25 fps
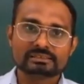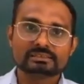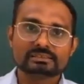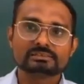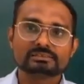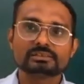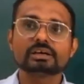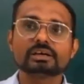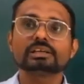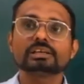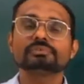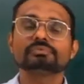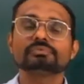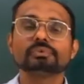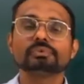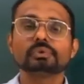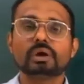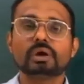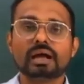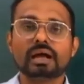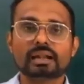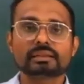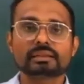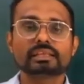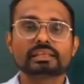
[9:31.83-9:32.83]
Now if you
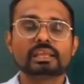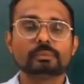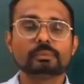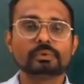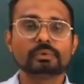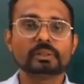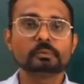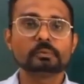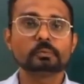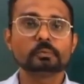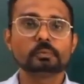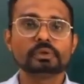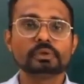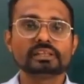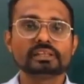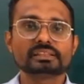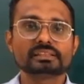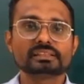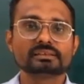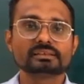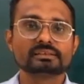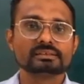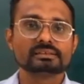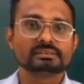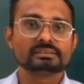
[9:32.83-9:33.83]
are given
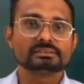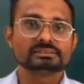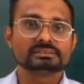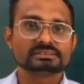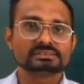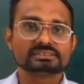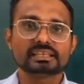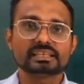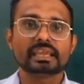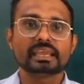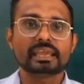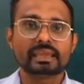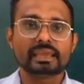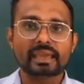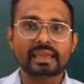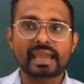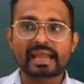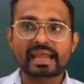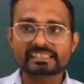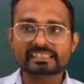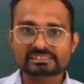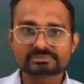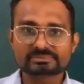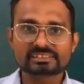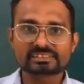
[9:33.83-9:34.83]
with, say,
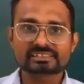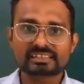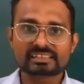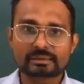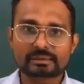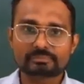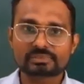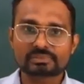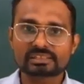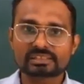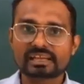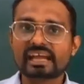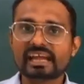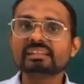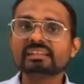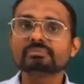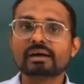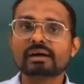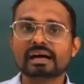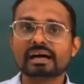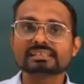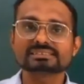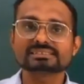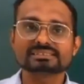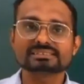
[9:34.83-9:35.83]
atomic number and
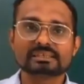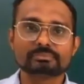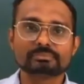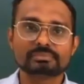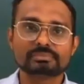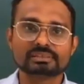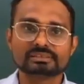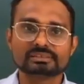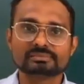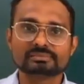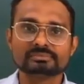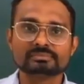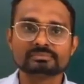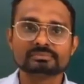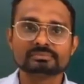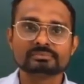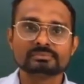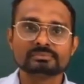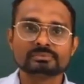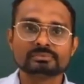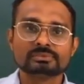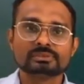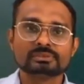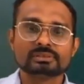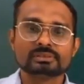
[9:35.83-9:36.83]
mass number,
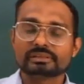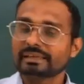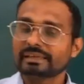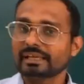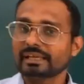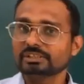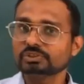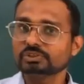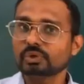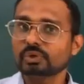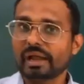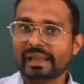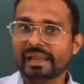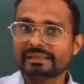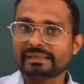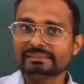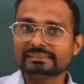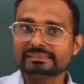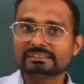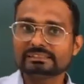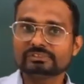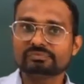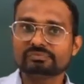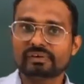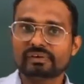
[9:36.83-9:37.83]
can you
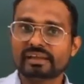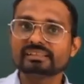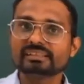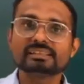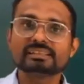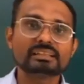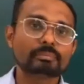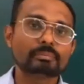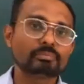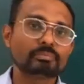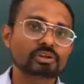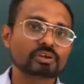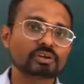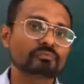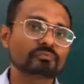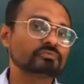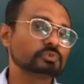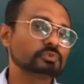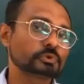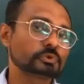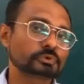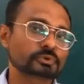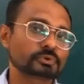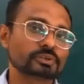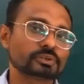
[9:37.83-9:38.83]
identify the number of
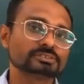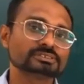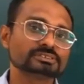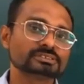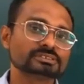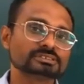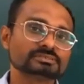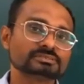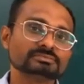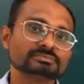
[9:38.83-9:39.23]
neutrons?